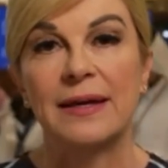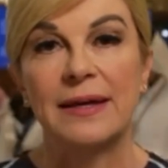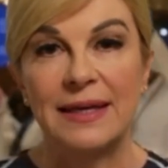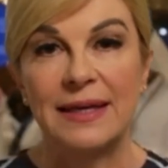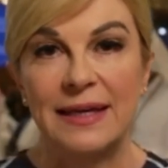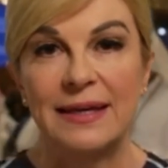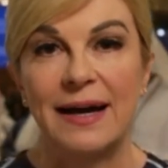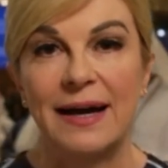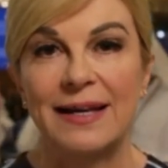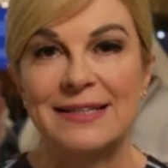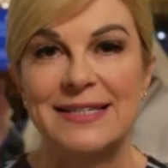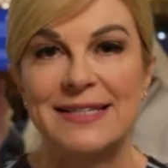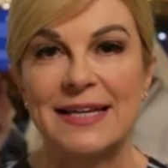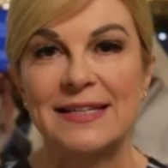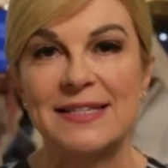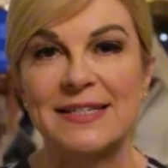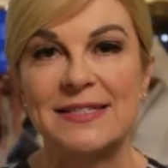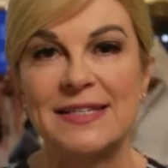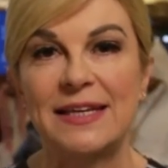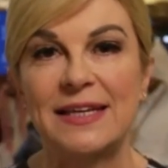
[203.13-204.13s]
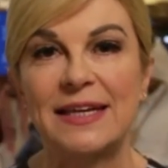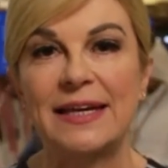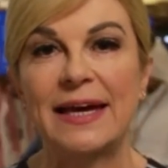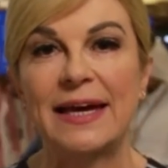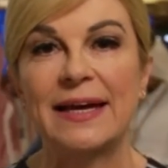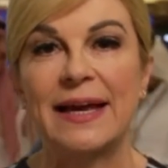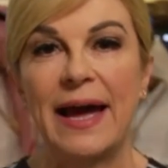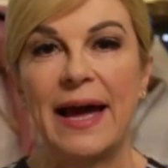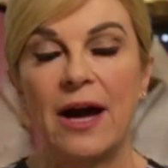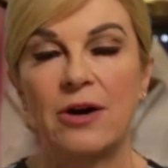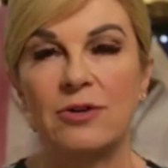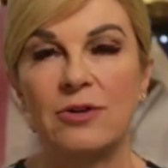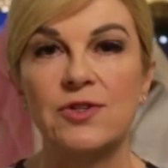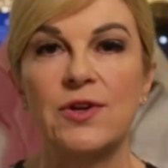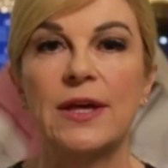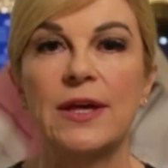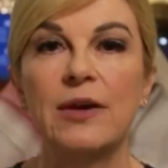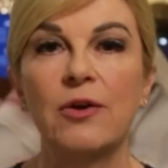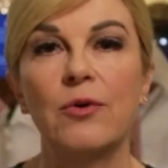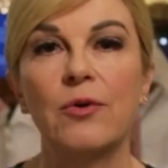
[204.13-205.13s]
e-identity and how to
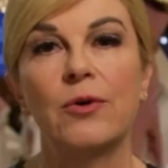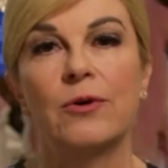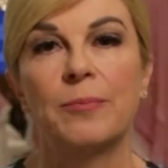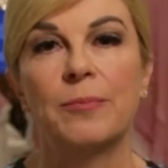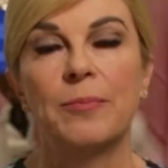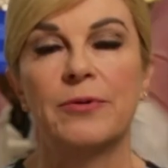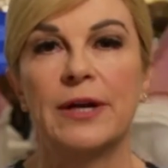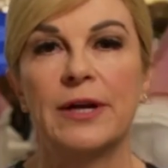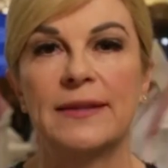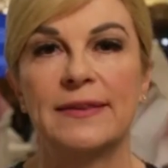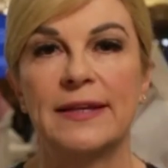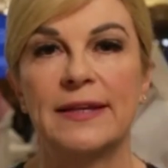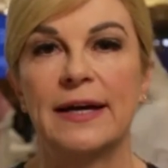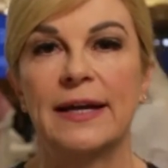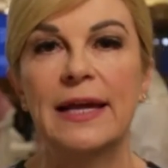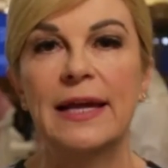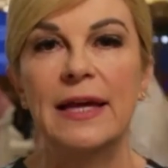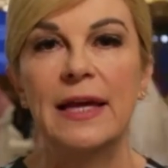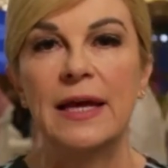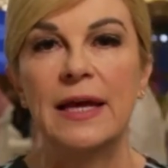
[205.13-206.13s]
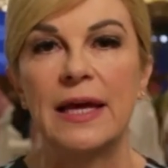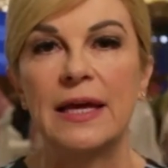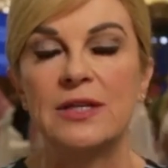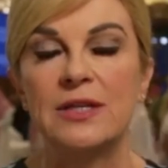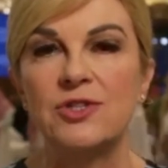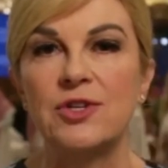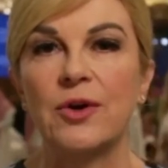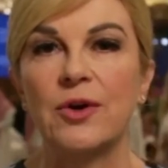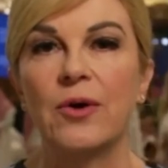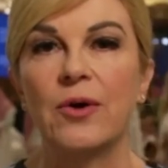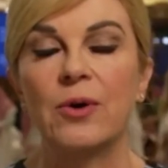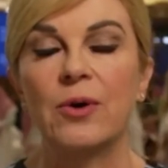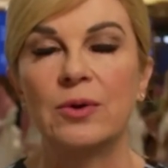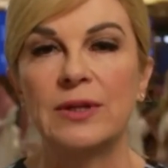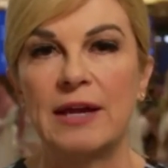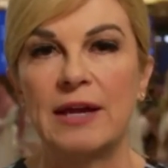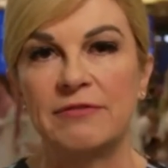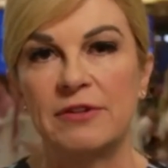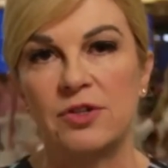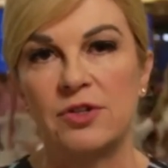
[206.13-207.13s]
incorporate that into all
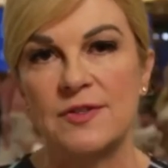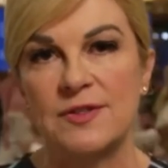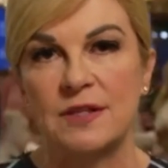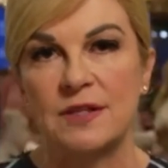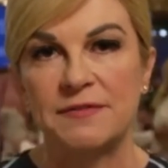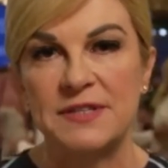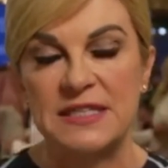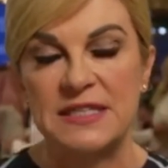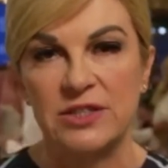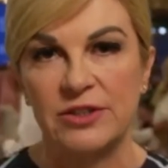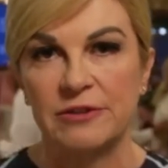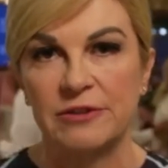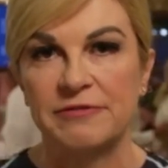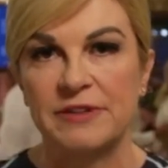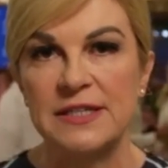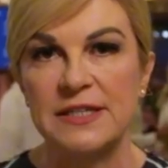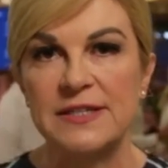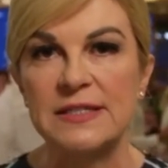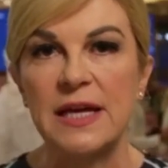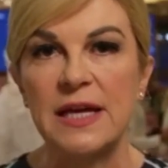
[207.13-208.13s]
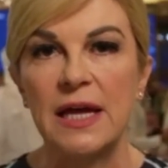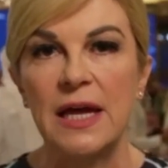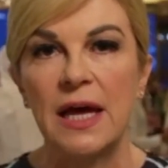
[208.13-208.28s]
levels of service